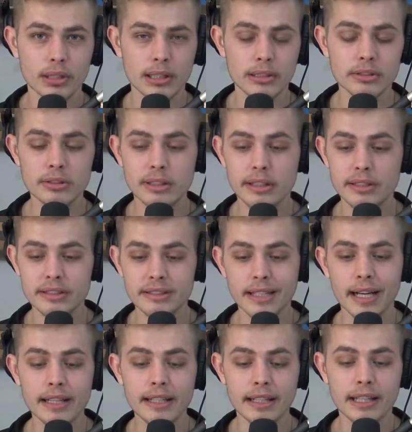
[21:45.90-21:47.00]
He was
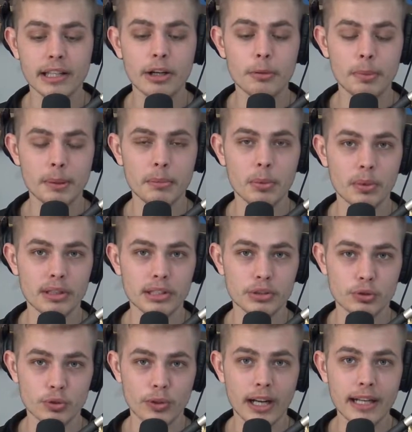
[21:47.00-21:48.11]
designed to kill people with
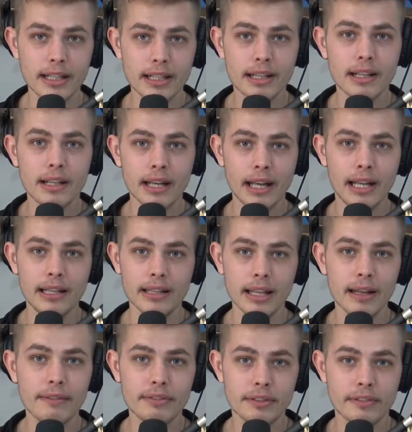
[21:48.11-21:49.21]
his right and
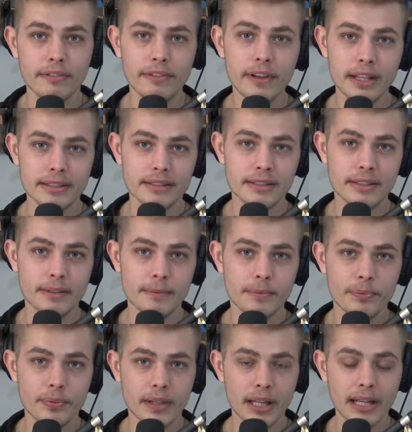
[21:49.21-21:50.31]
left fist.
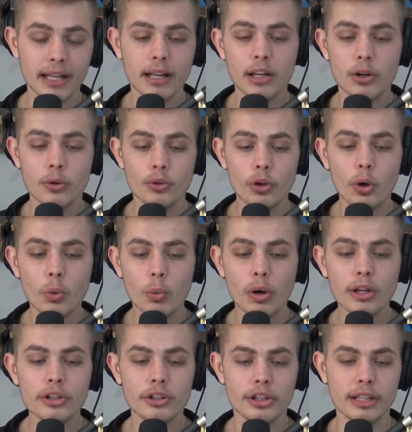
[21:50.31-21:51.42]
Like no
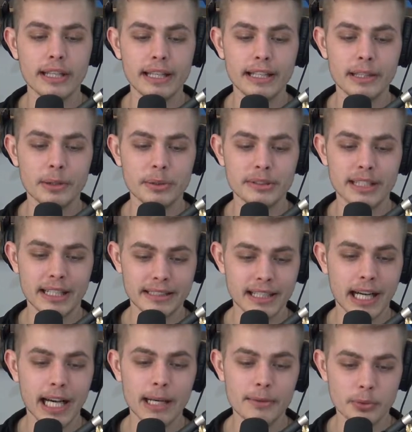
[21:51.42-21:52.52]
wonder he there was at
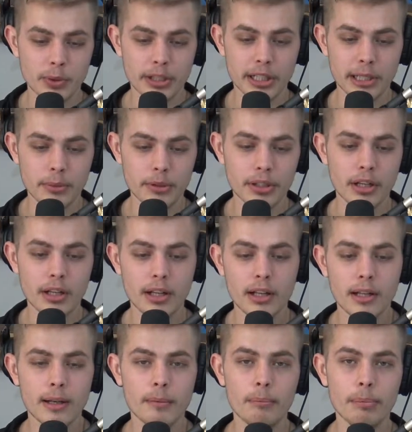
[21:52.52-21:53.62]
times where he would
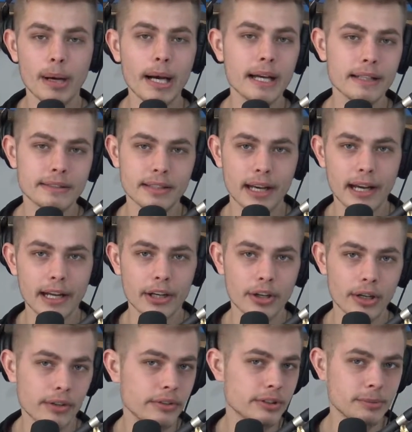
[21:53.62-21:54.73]
buy a tiger
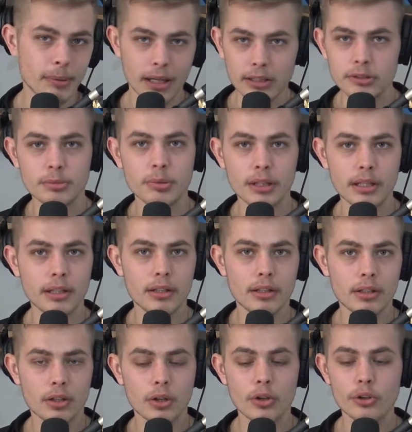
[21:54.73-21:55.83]
irresponsibly,
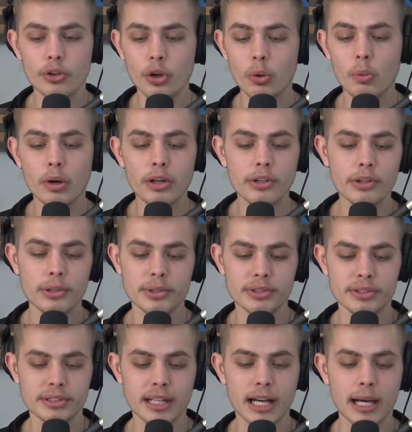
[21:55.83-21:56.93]
or no wonder there was
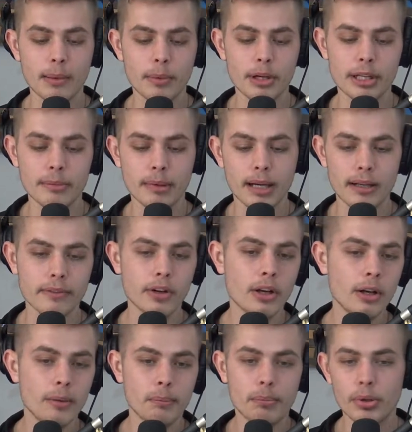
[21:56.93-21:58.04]
a time where he might have
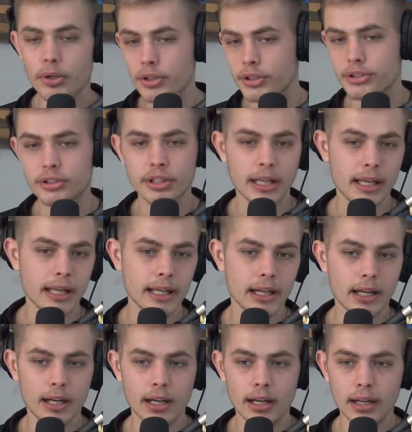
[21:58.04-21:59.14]
pushed a
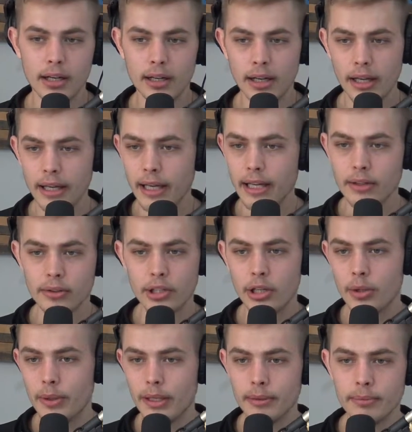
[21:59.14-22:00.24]
uh, a I don't
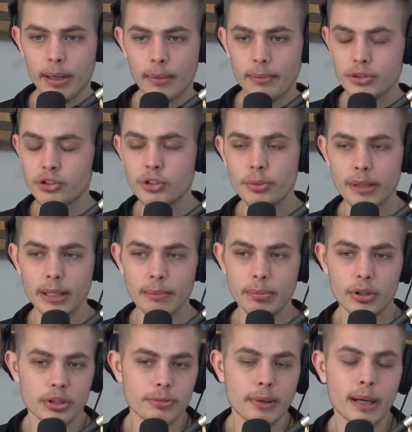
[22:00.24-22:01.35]
know a I'm assuming he
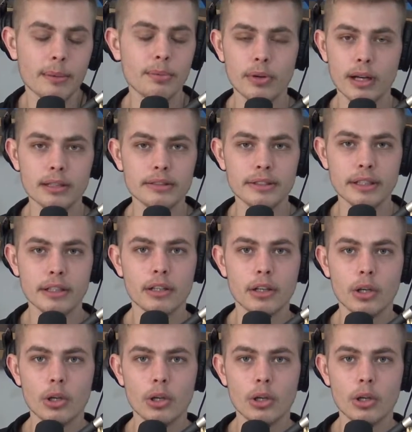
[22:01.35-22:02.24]
pushed paparazzi,